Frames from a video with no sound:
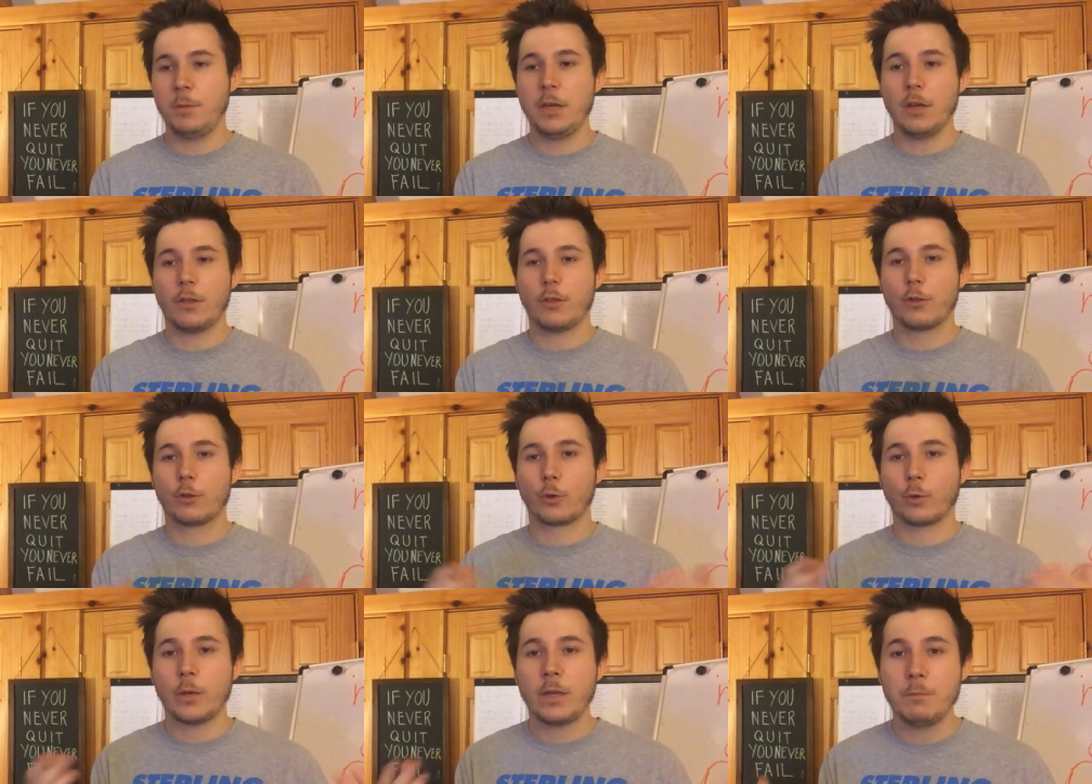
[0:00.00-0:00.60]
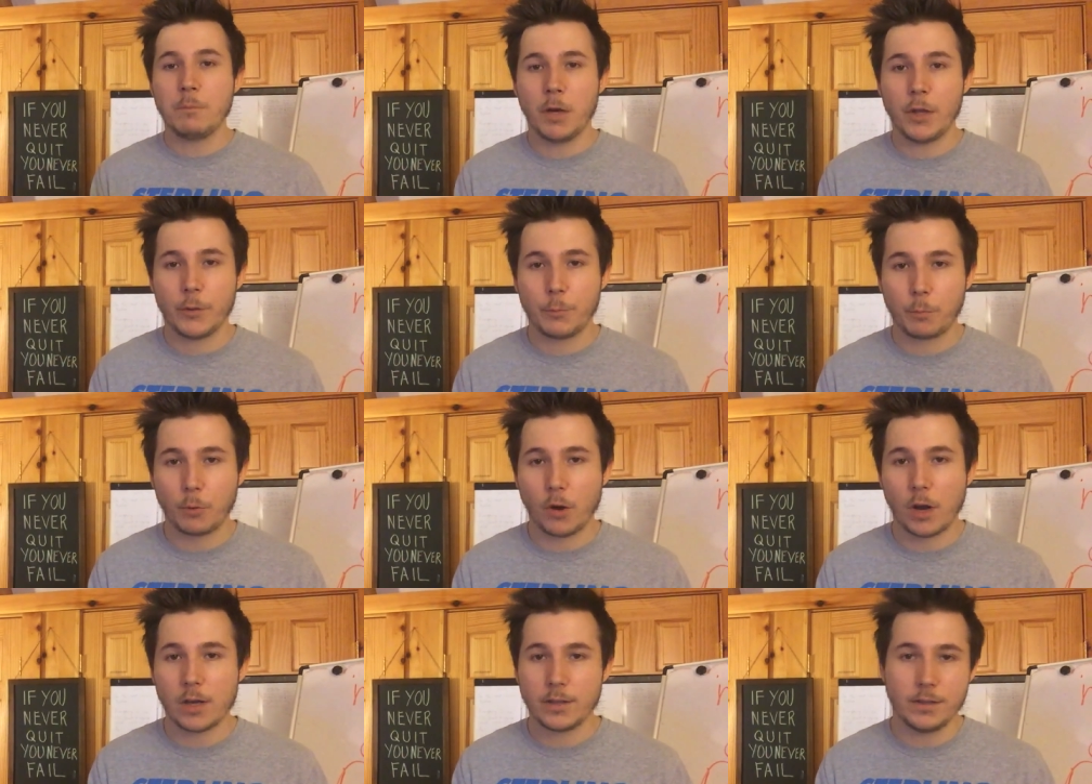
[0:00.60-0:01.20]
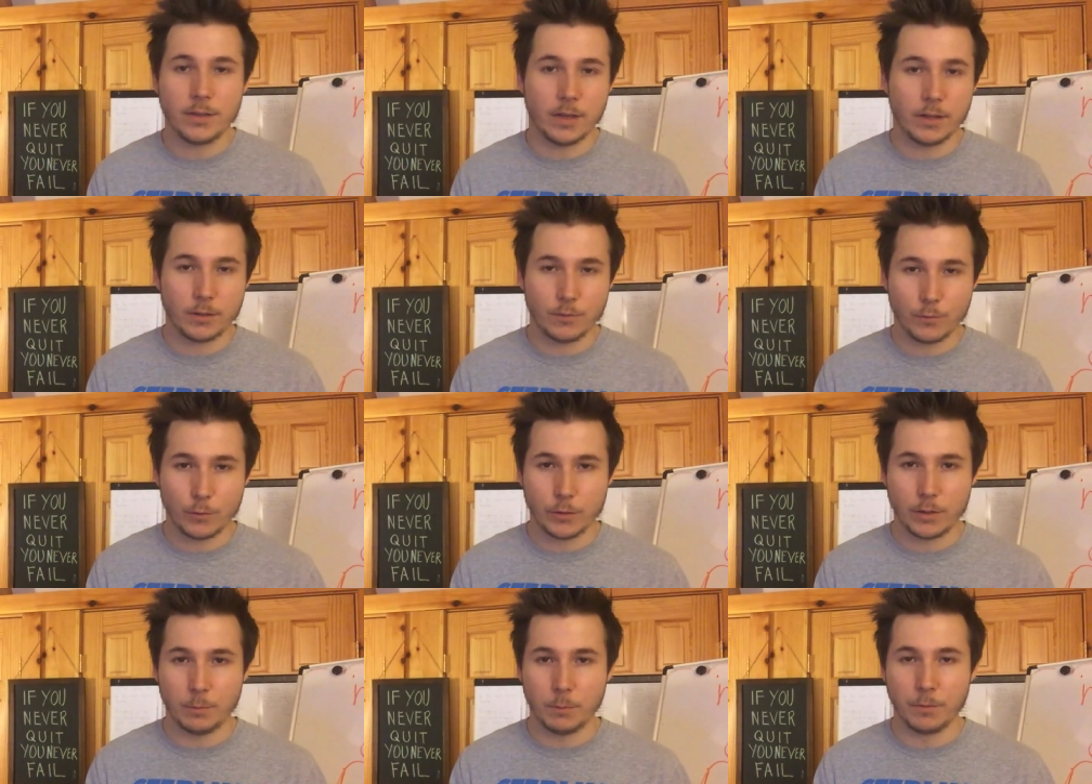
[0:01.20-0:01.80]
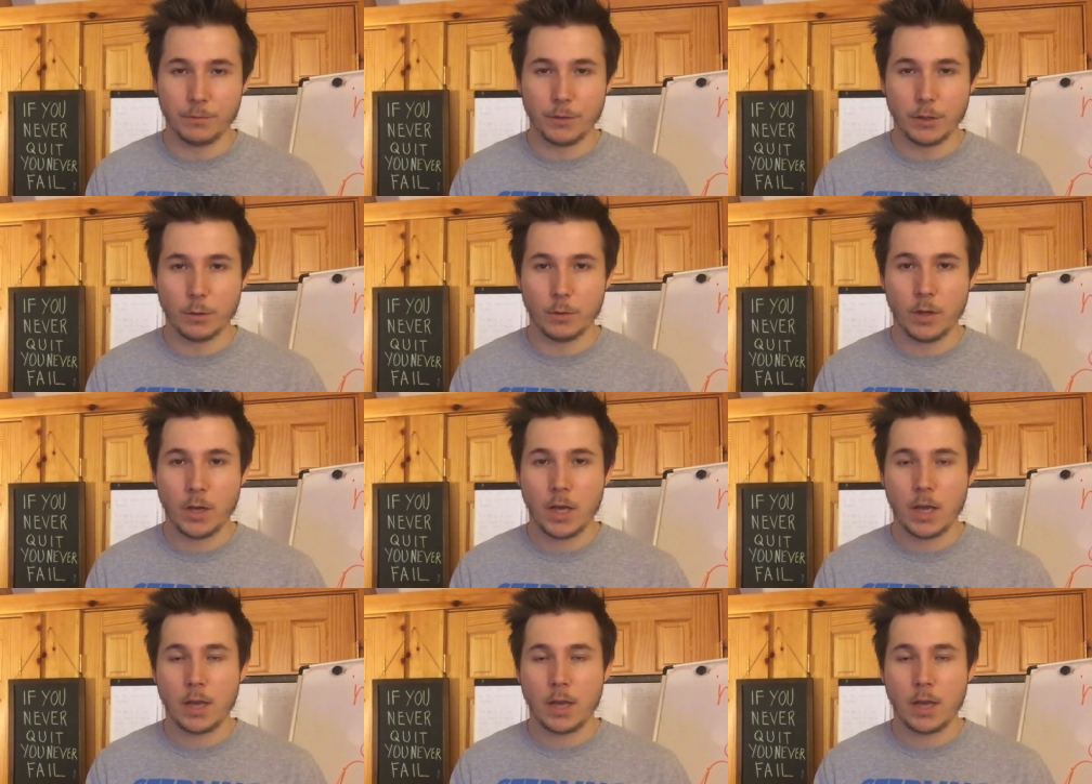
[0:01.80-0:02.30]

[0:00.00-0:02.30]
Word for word: be a three month process for some of you